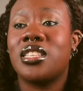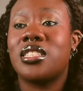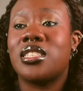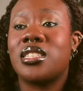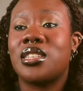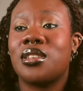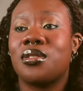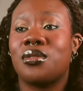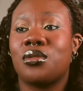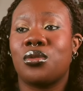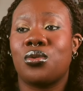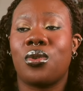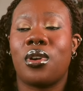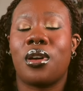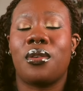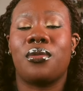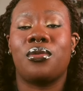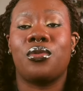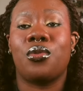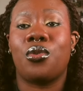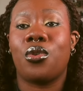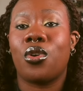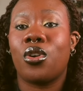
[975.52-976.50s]
natives who
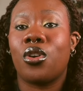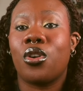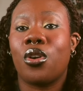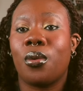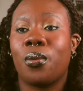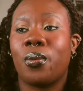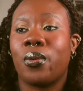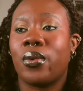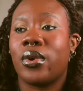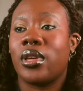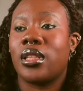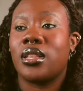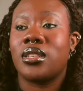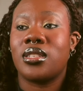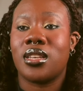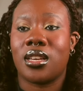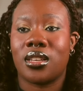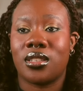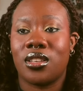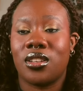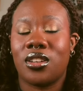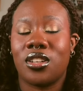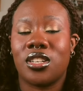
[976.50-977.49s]
have grown up with
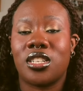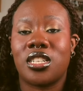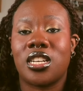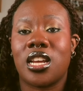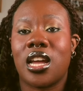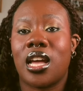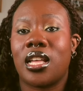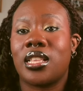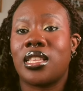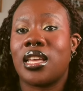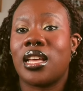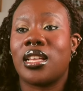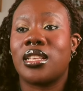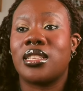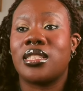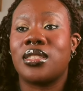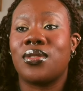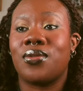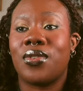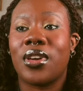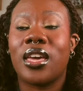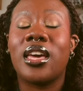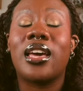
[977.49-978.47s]
technology at their
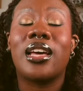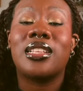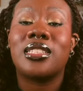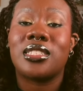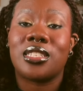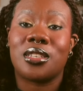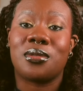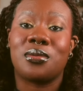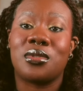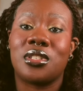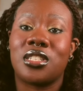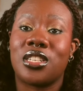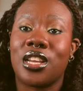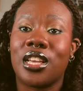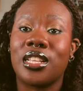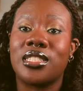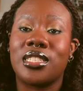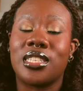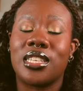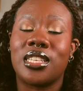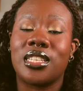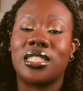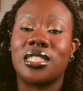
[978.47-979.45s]
fingertips,
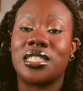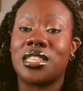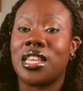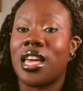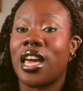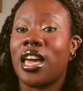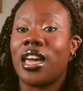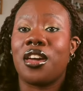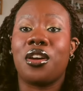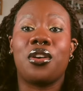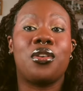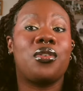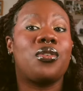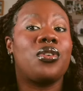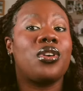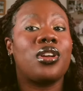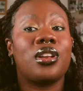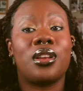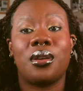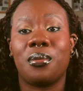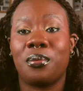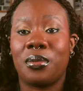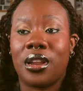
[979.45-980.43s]
Gen Zs, they are
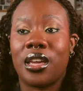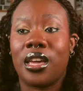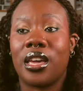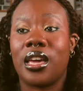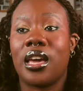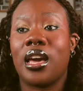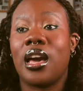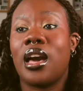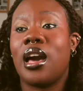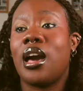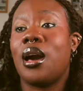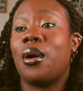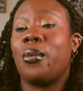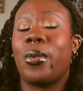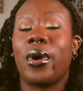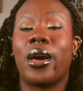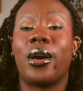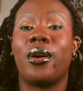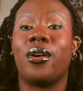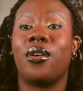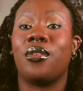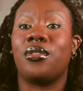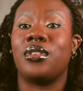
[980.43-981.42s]
incredibly
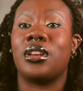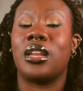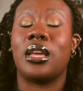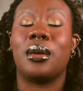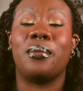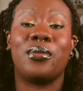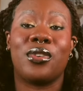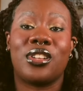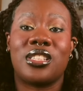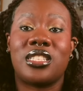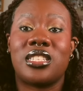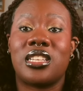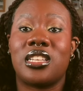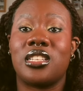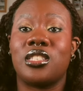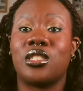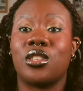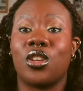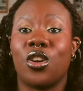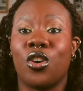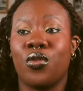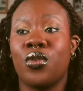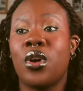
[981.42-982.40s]
aware of the
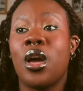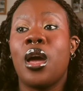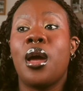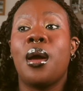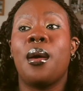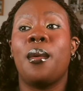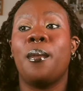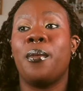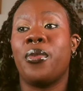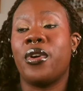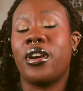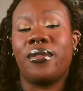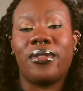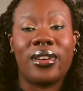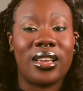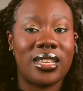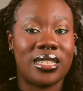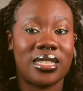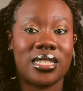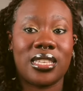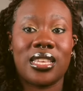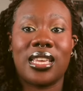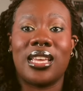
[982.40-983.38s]
importance of
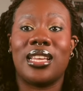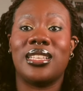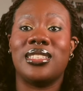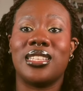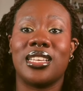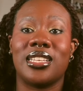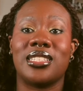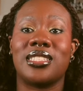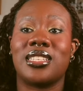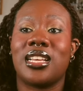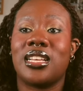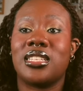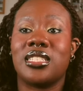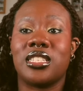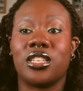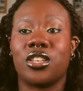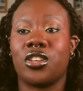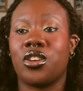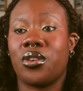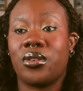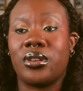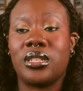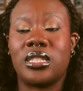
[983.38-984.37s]
privacy and data
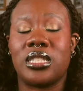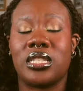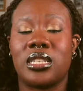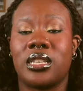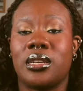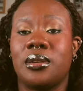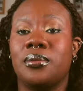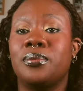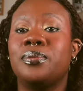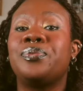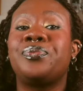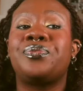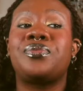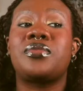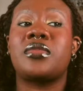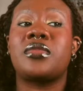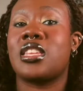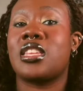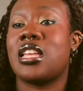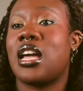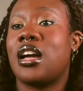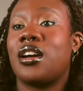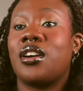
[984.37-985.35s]
security.
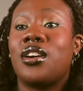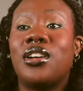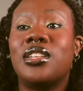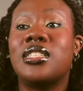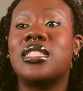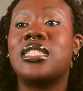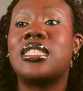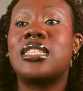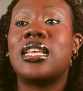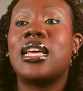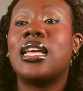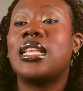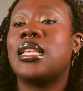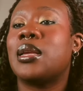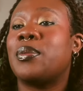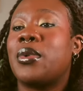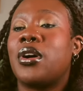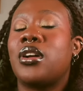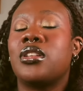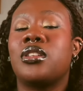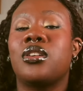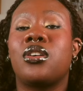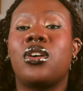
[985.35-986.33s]
They are concerned
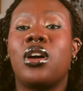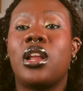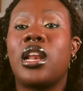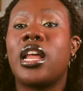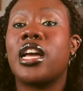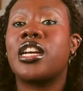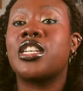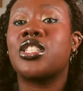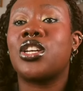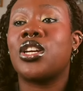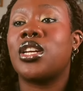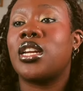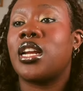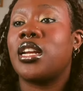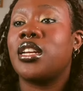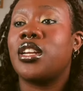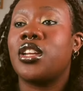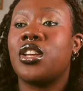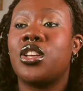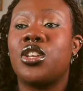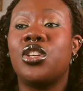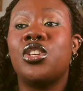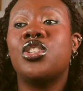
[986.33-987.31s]
about the collection
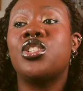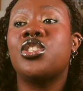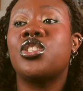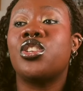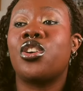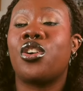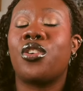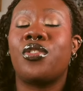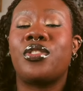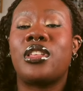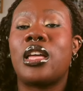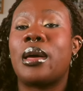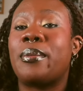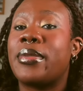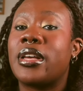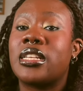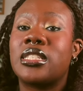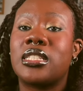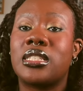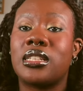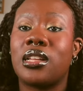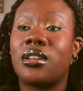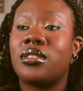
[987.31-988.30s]
and the use of their
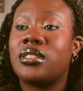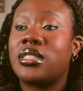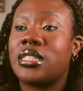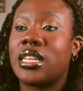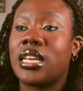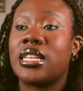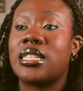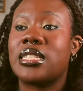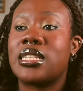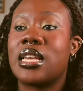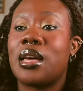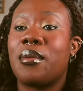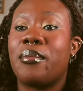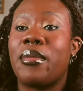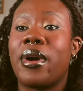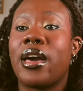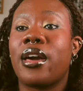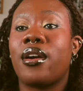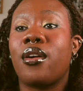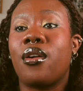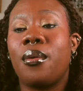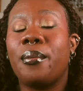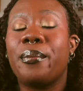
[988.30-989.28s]
personal data
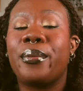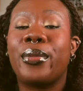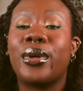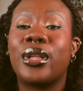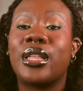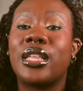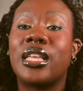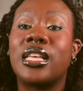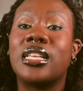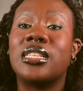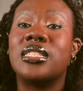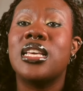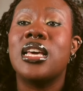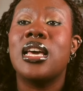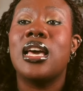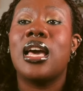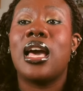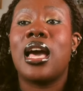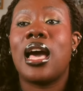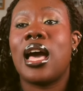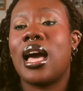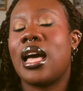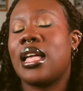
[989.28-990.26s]
by companies,
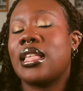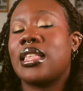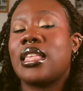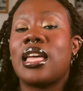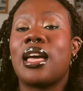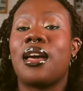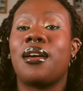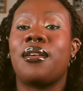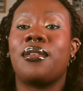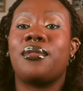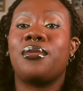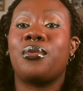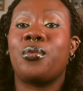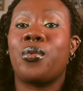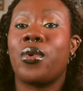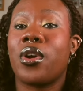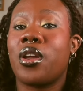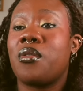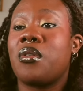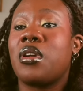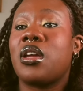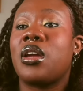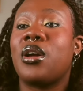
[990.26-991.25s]
and they are
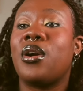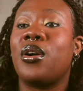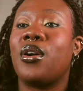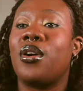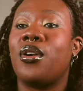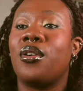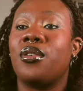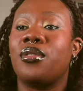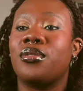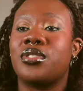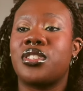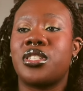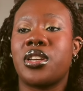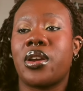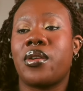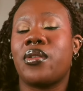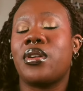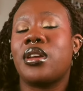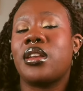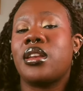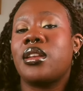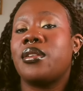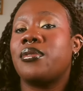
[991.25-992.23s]
wary of
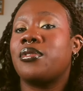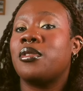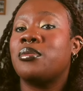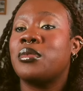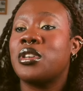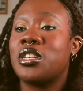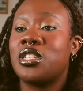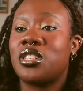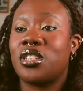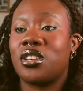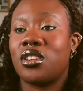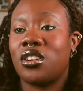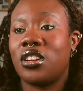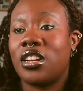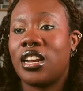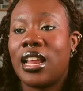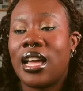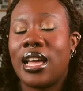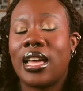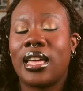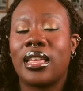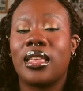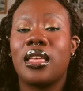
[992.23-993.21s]
sharing information
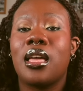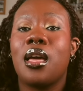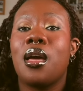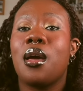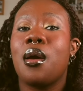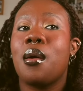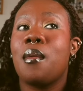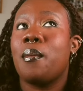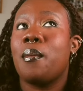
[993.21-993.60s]
online.